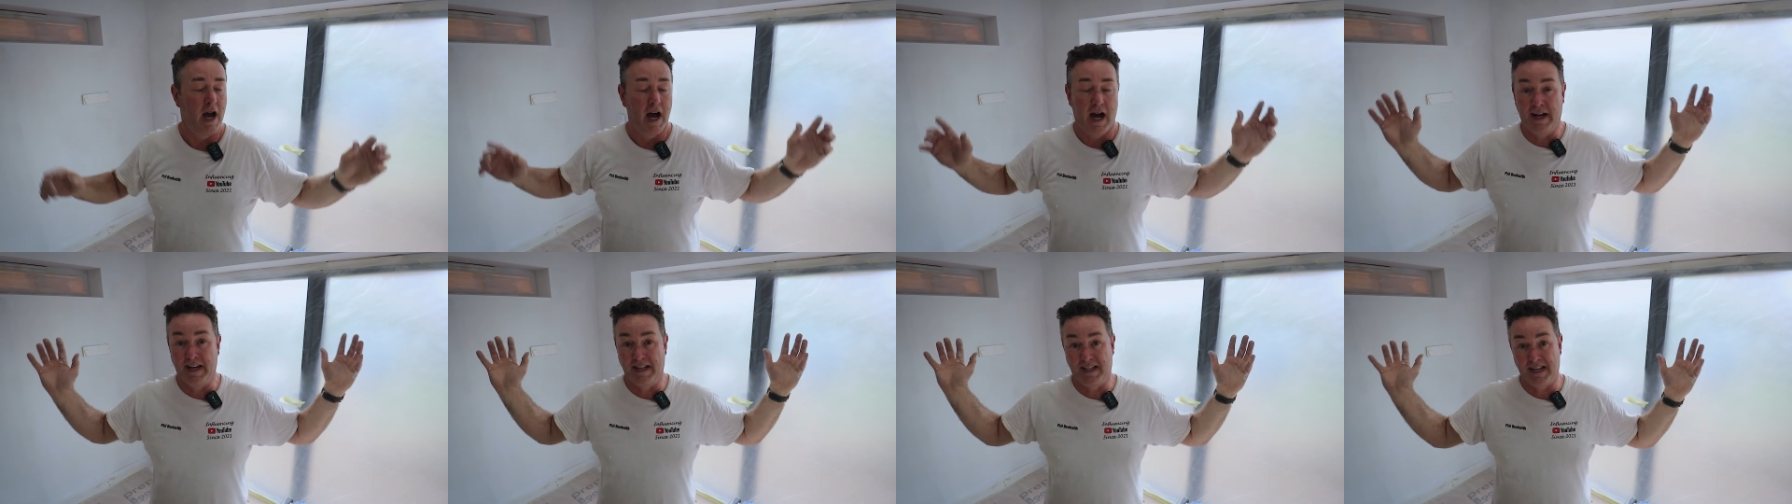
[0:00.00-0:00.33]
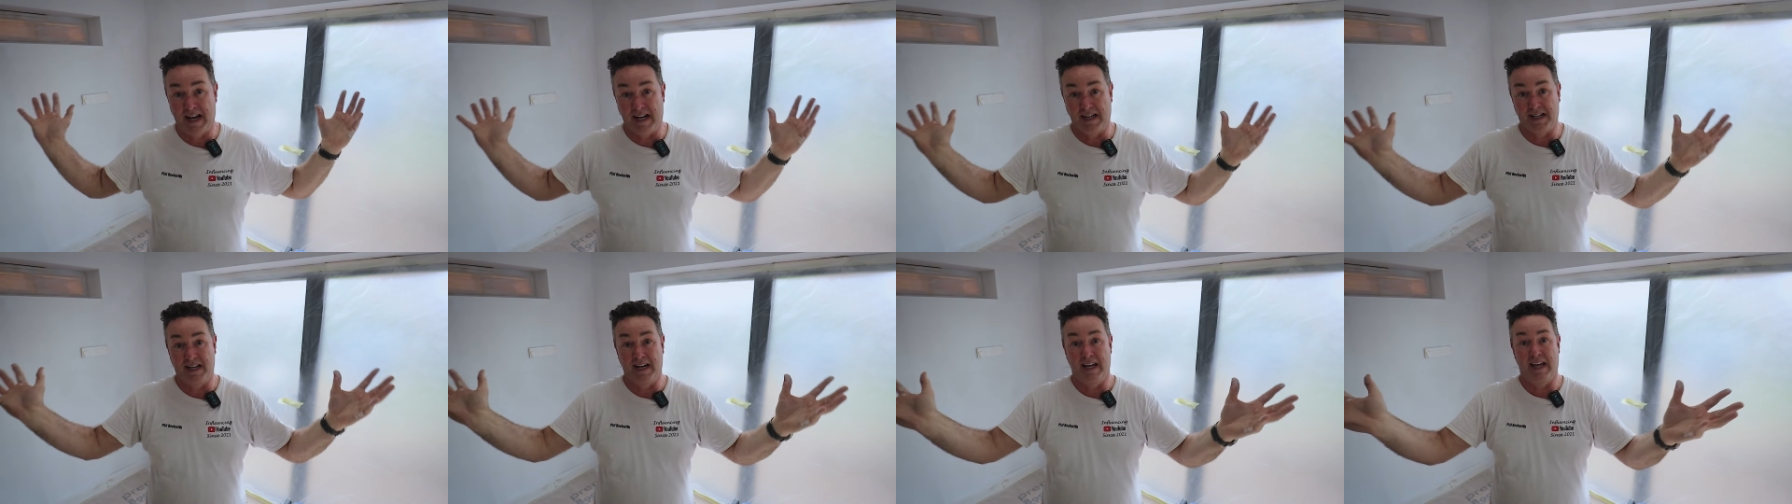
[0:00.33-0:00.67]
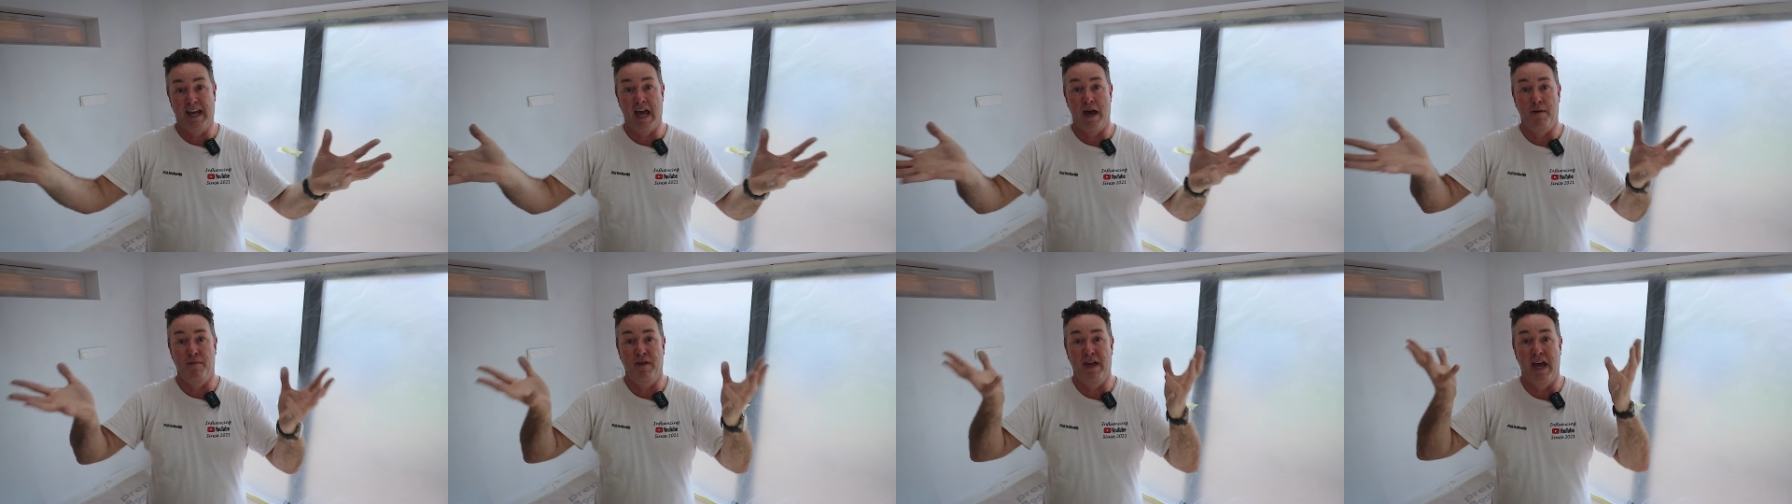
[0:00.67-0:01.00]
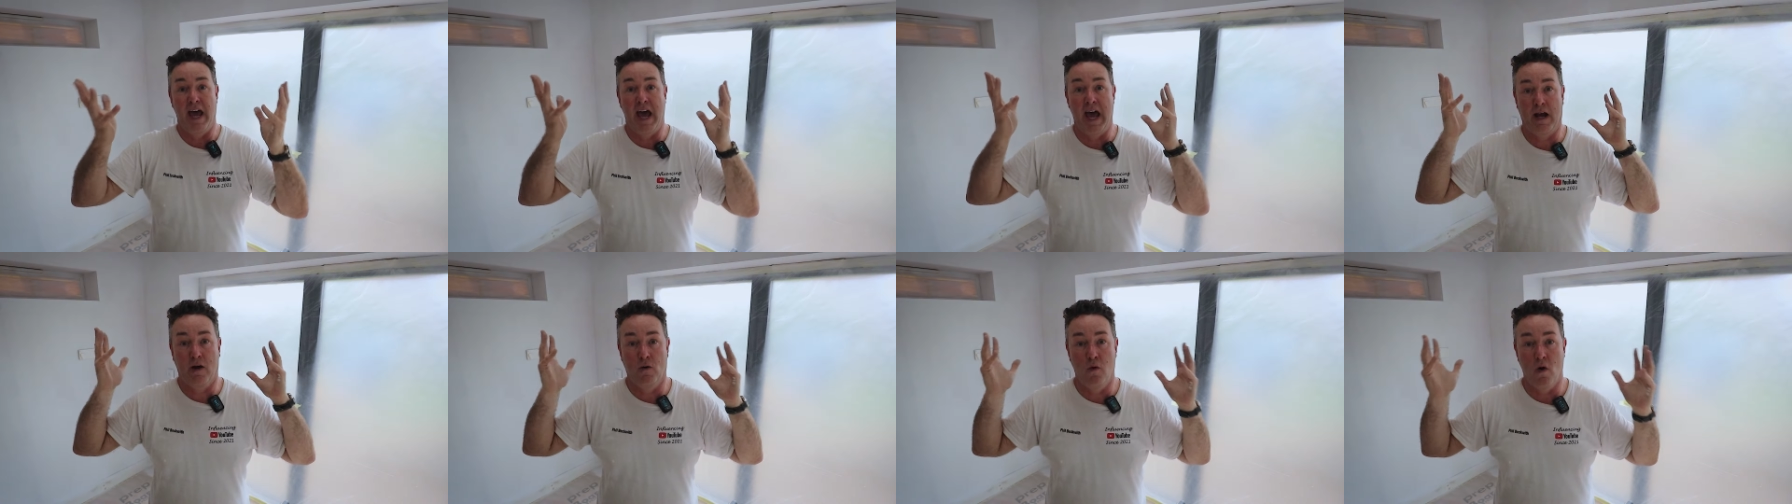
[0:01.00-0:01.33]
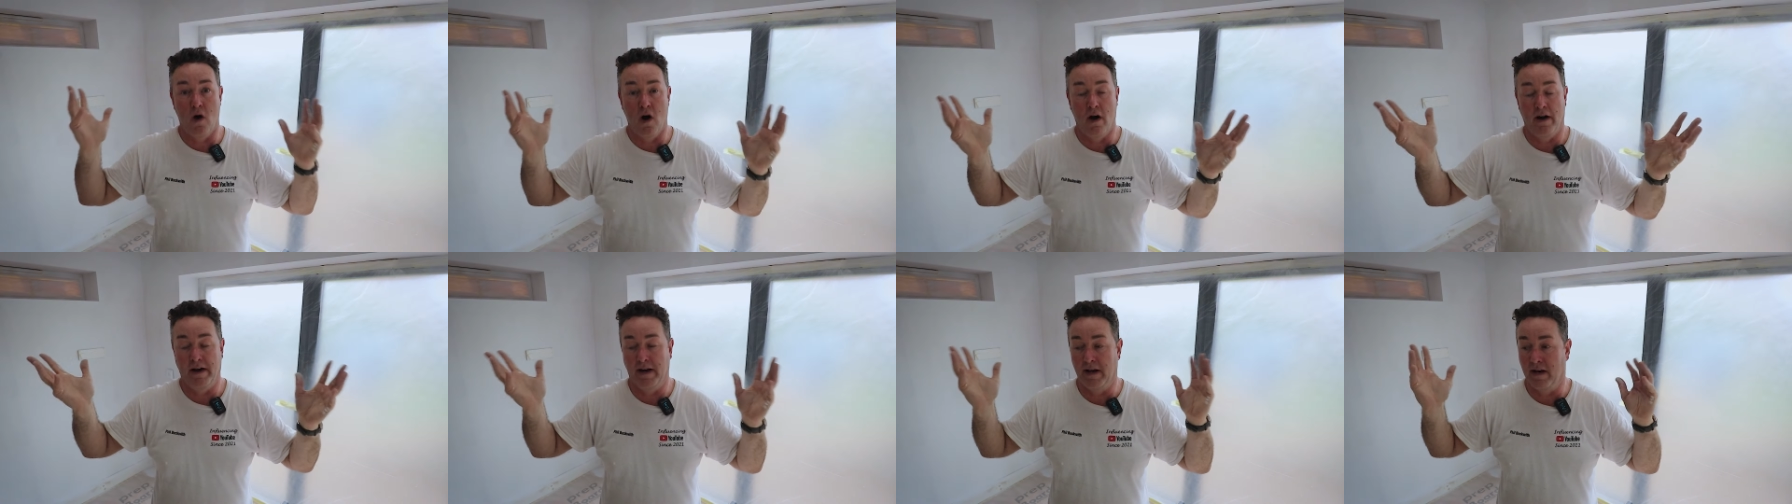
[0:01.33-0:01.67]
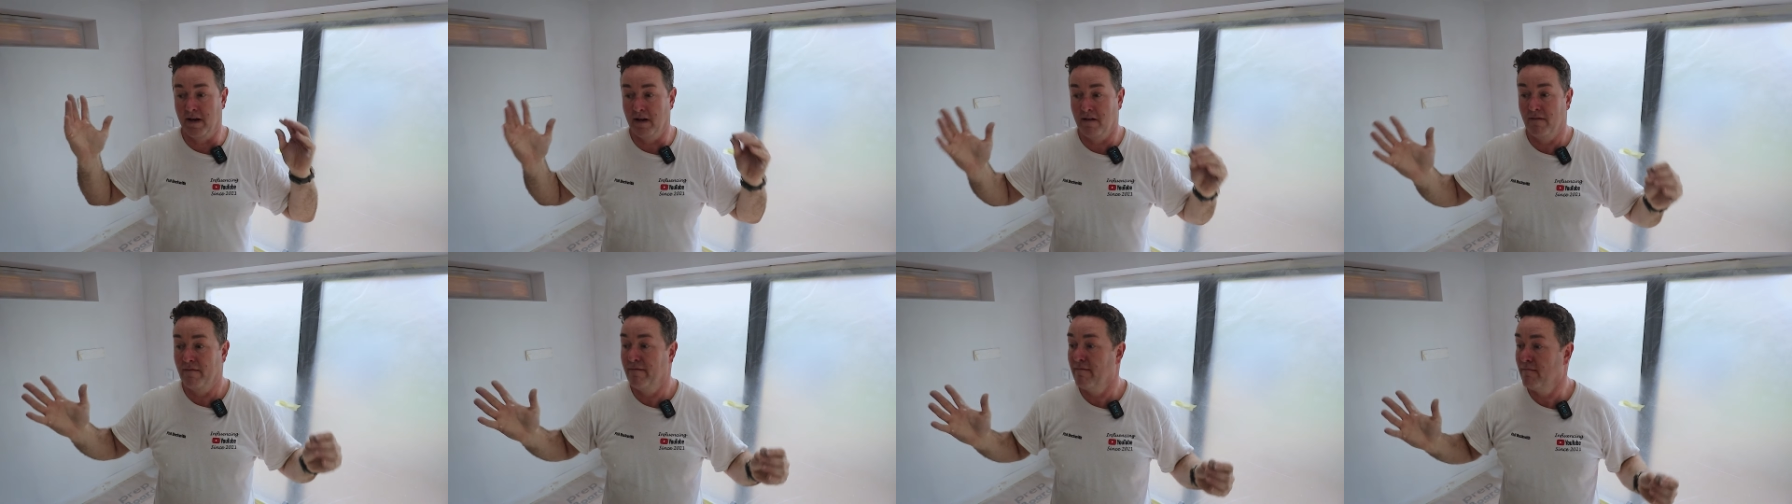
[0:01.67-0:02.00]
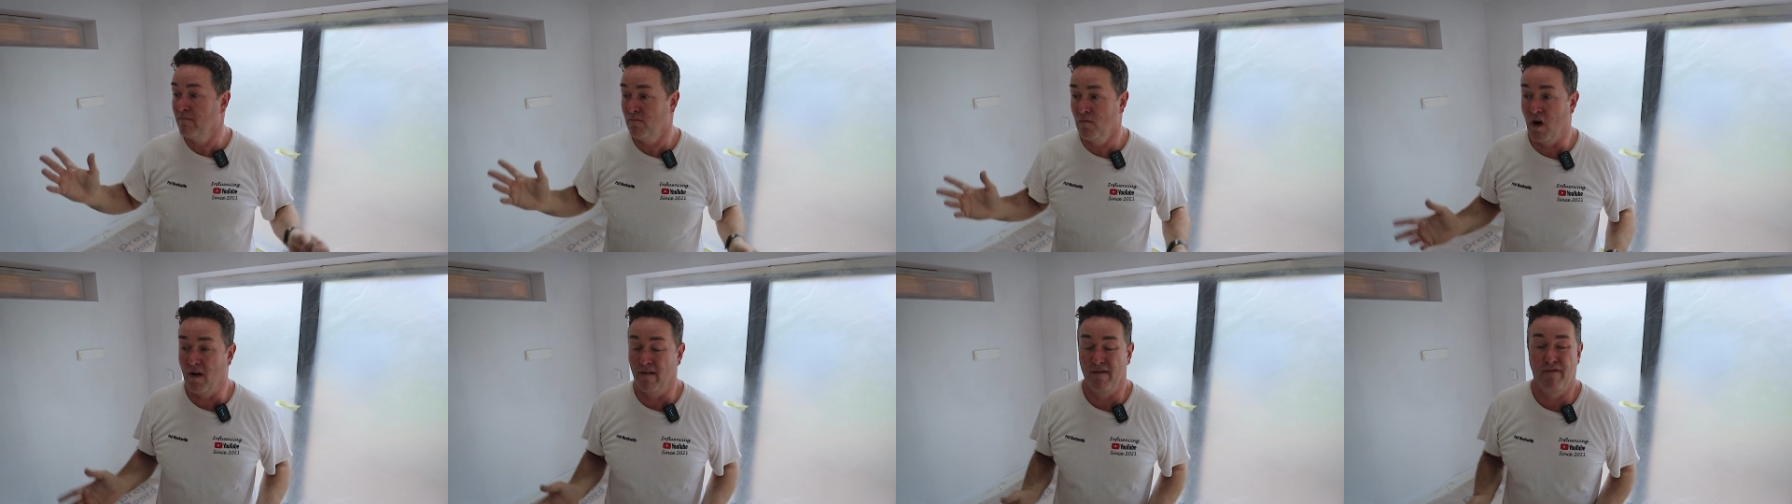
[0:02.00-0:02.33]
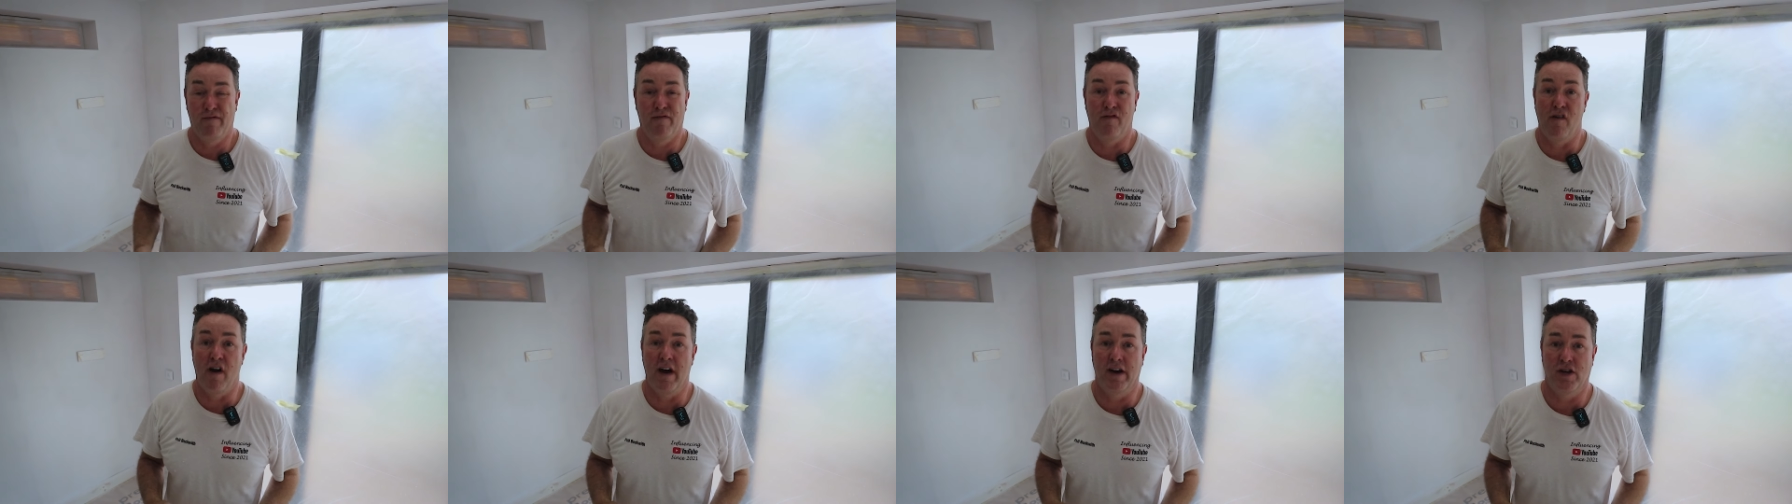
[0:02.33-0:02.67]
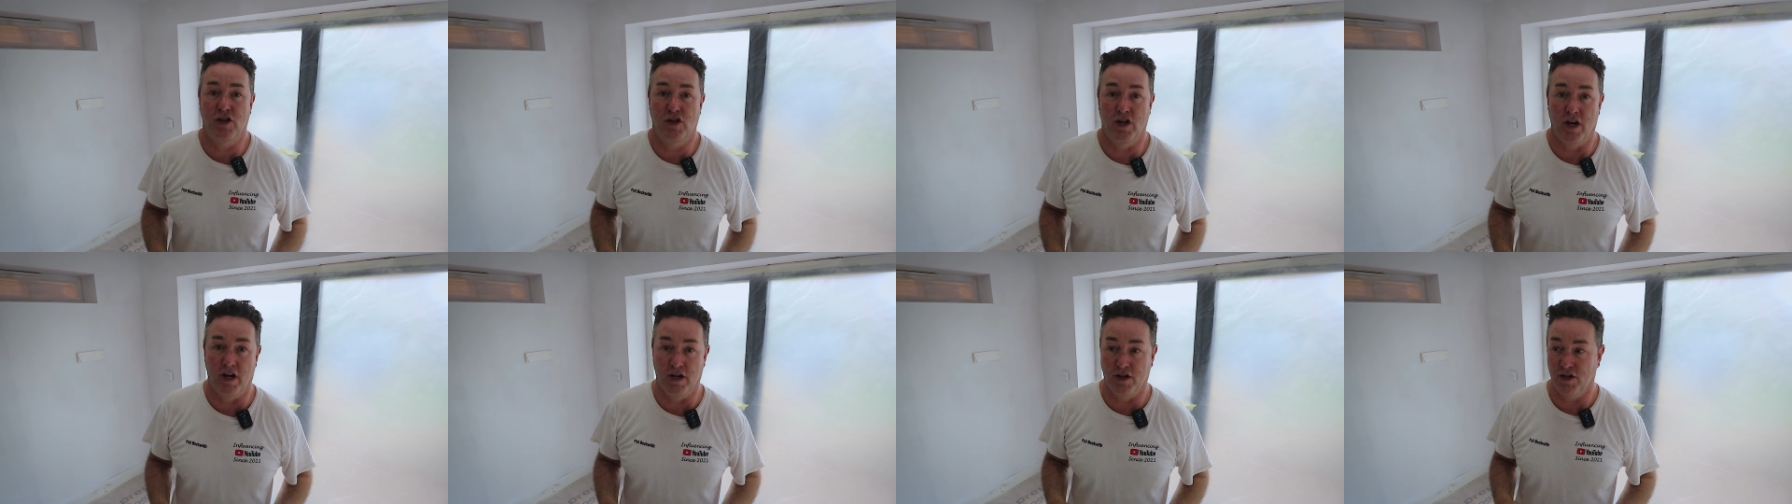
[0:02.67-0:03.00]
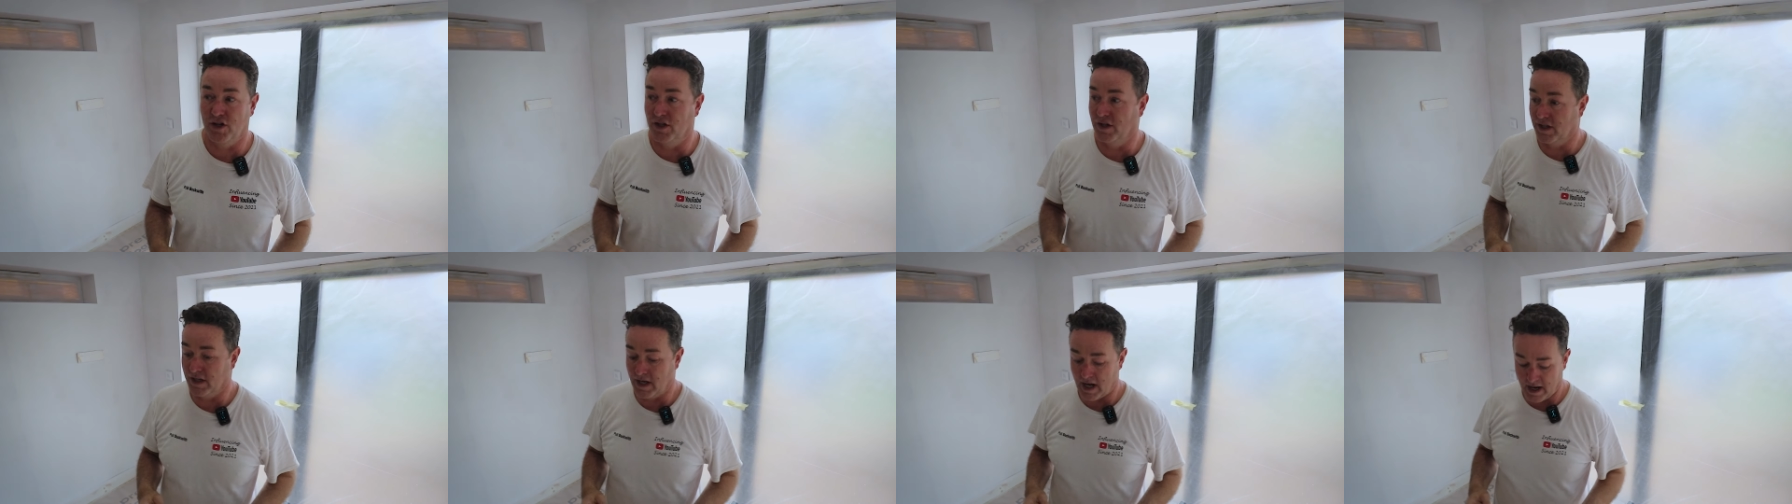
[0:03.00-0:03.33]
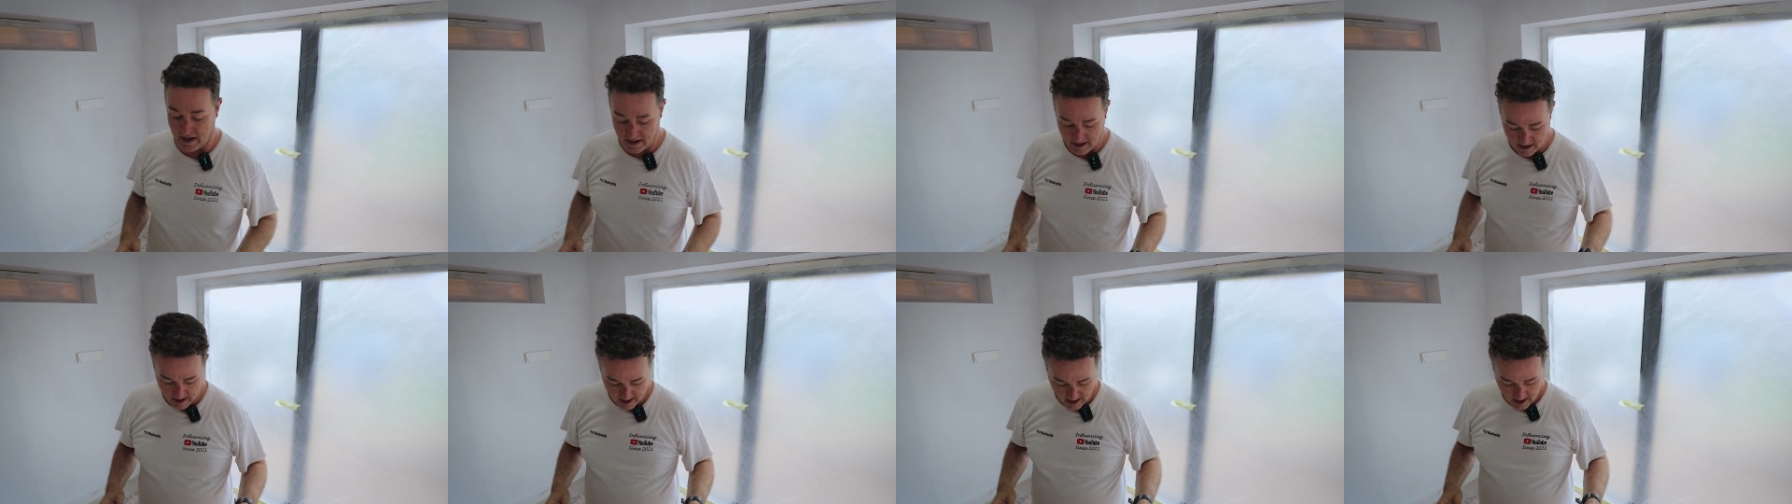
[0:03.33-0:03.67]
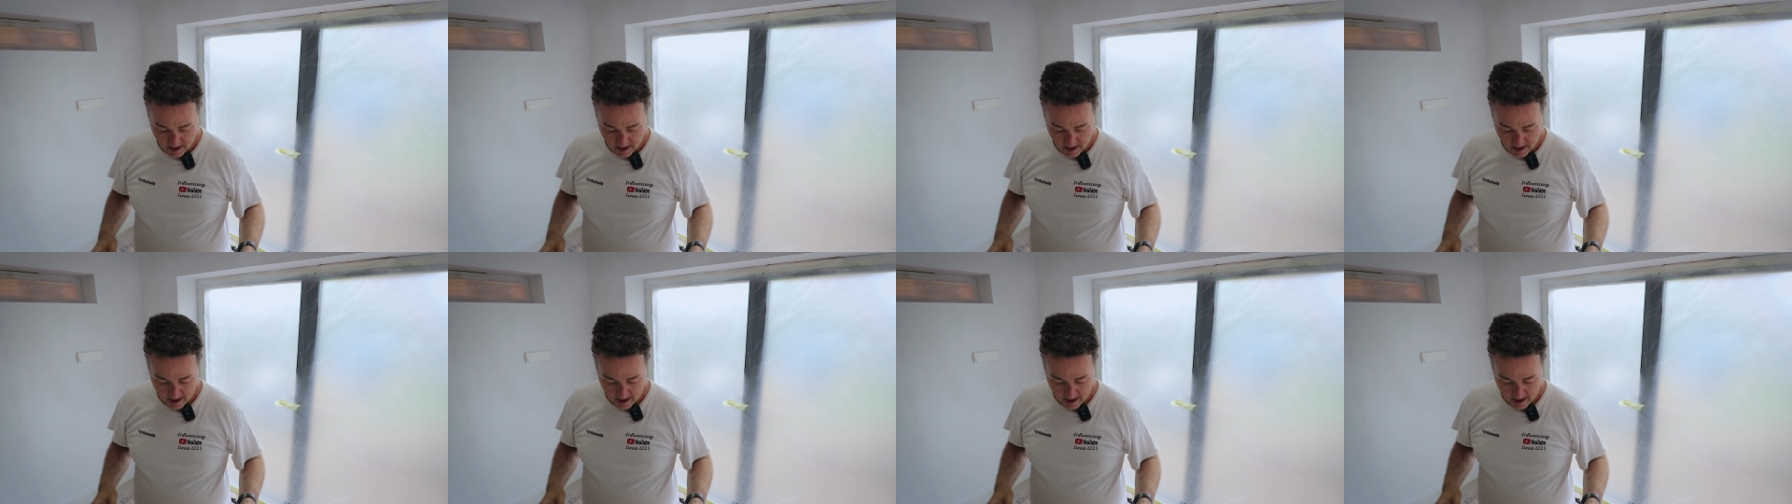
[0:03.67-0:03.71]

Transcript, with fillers: And it's actually kept the air quite, well, fresh, I should say.